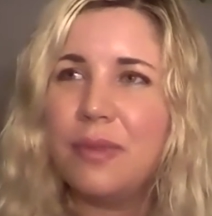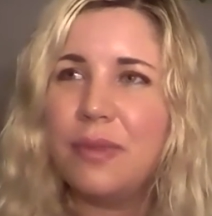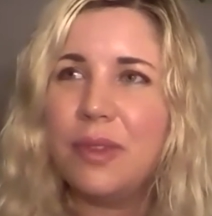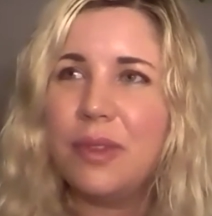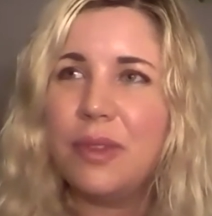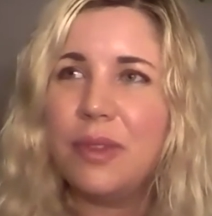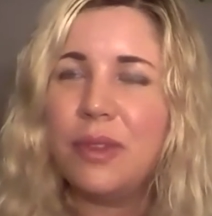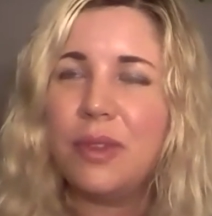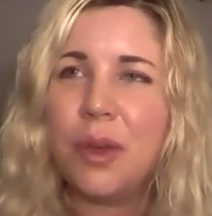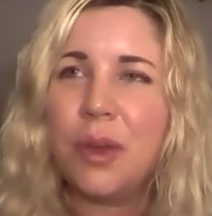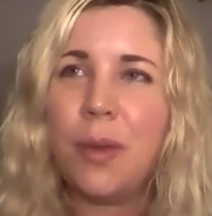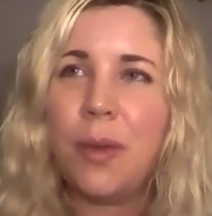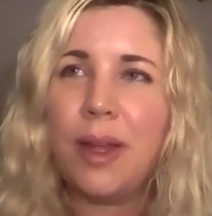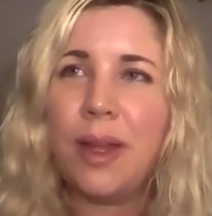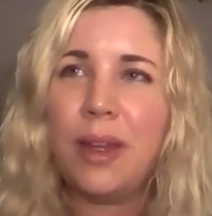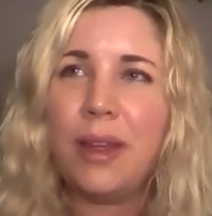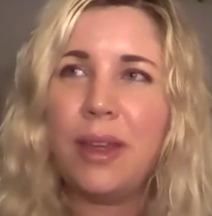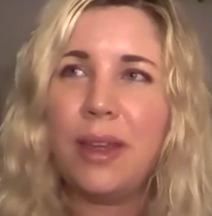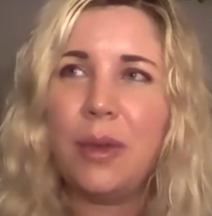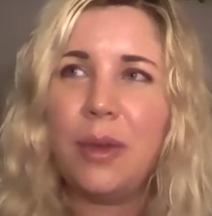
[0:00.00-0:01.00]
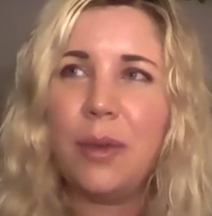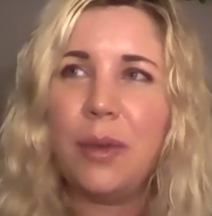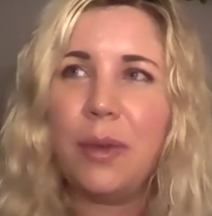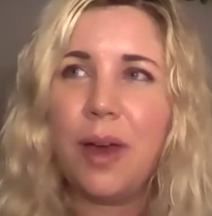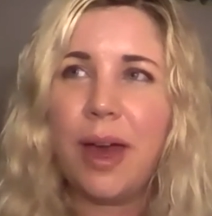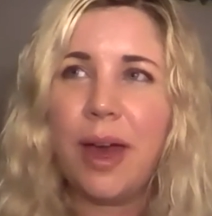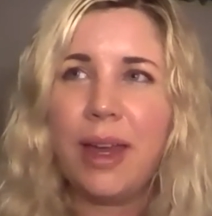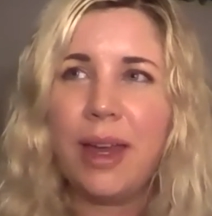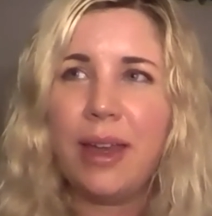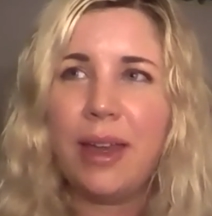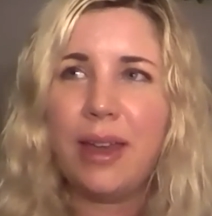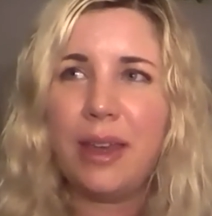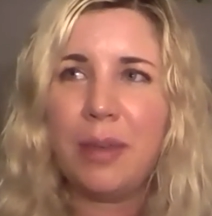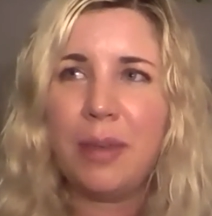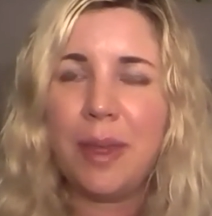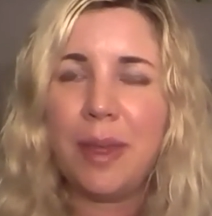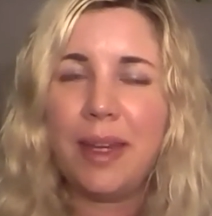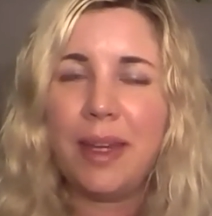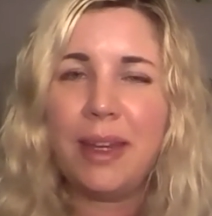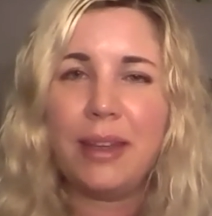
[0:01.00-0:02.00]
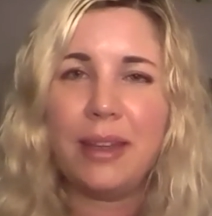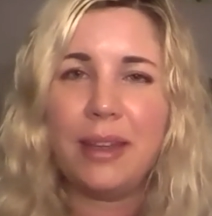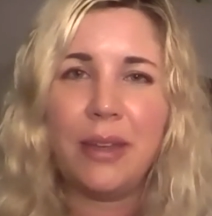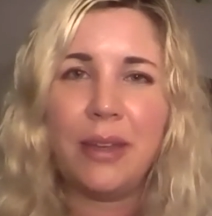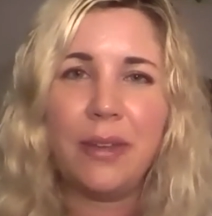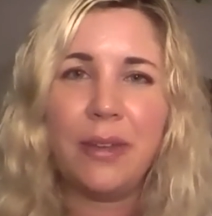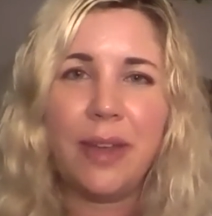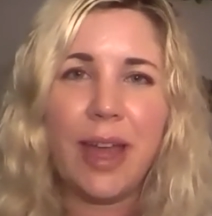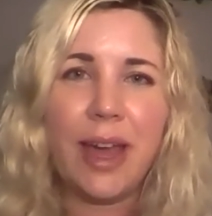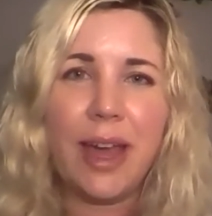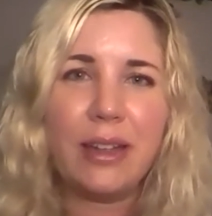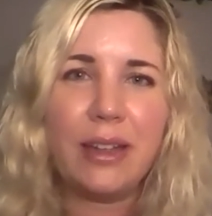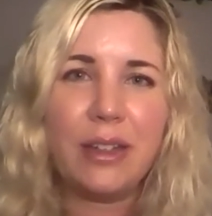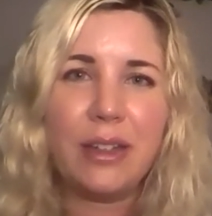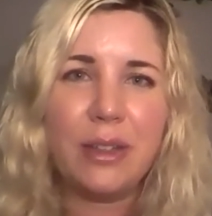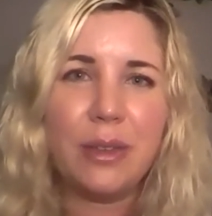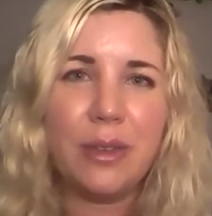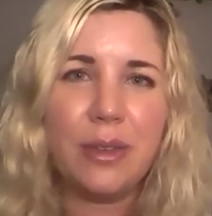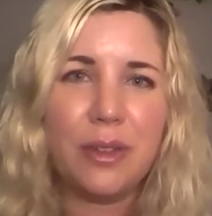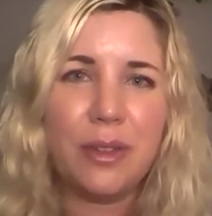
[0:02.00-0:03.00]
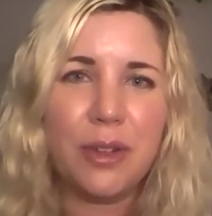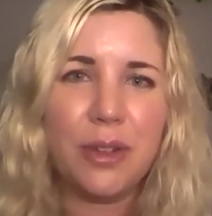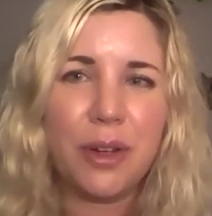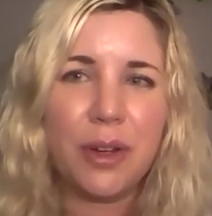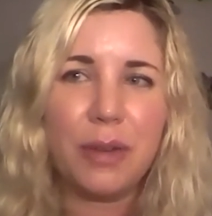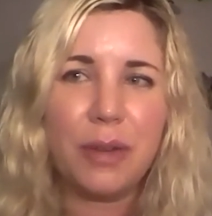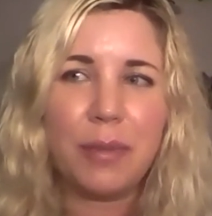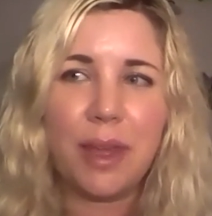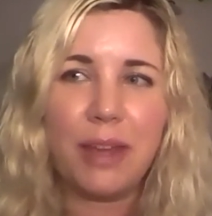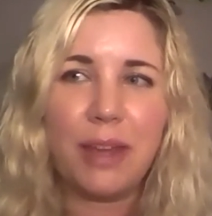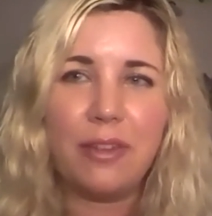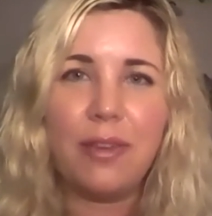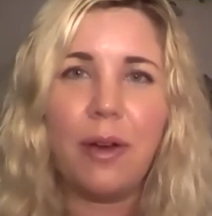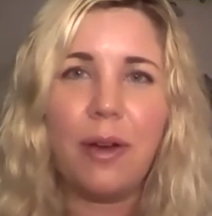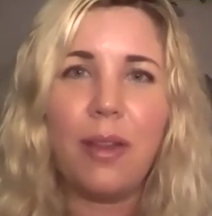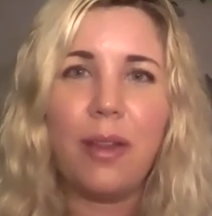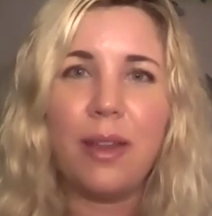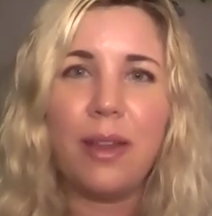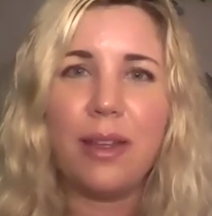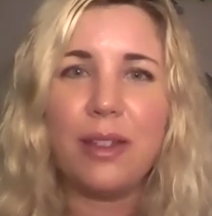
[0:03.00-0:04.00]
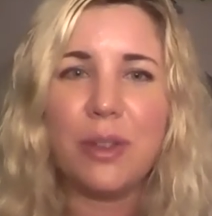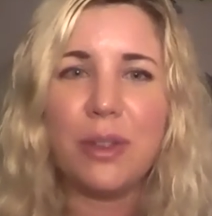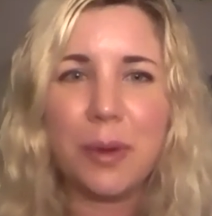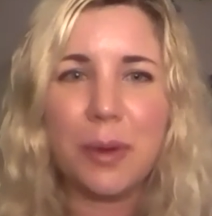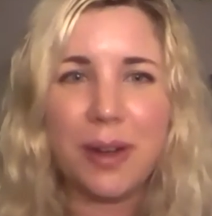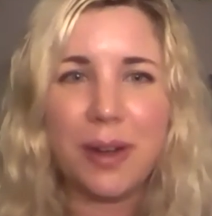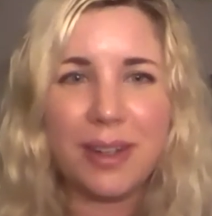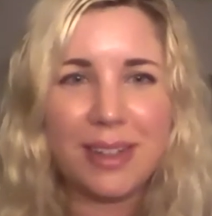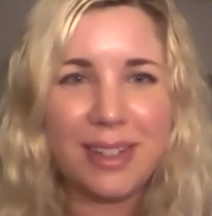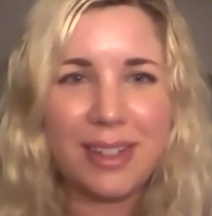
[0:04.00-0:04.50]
So I immediately react to the term like falling short